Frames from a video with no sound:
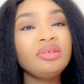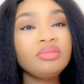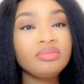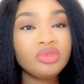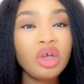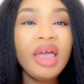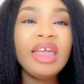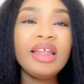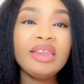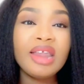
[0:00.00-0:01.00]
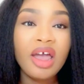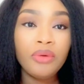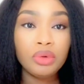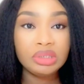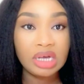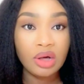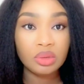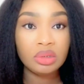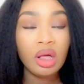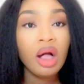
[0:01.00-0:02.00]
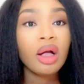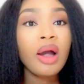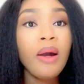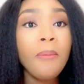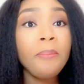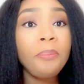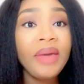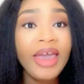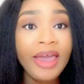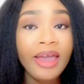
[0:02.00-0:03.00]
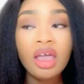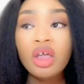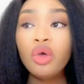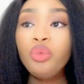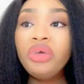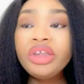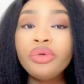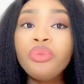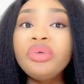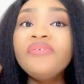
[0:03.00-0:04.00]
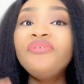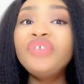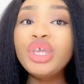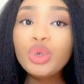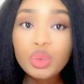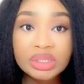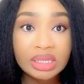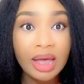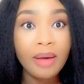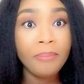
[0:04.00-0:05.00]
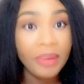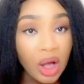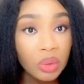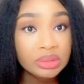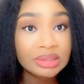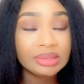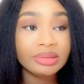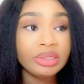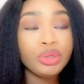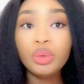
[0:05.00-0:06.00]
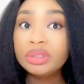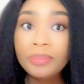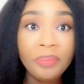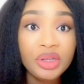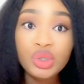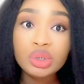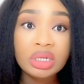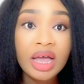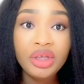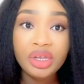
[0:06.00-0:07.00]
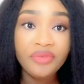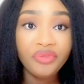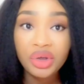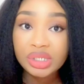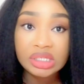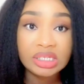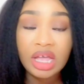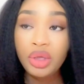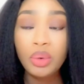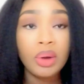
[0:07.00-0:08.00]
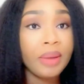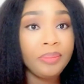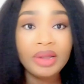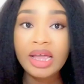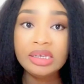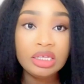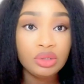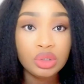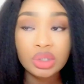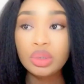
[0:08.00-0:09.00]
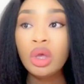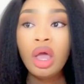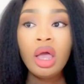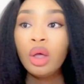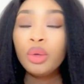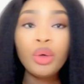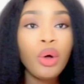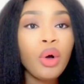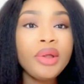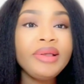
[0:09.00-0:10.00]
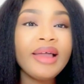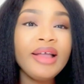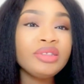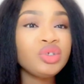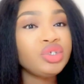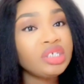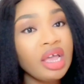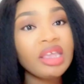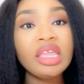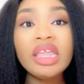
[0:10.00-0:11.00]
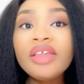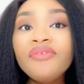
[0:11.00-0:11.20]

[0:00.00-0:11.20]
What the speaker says: try and narrow down, compare, read reviews about the particular university that you're applying into. Go online to check if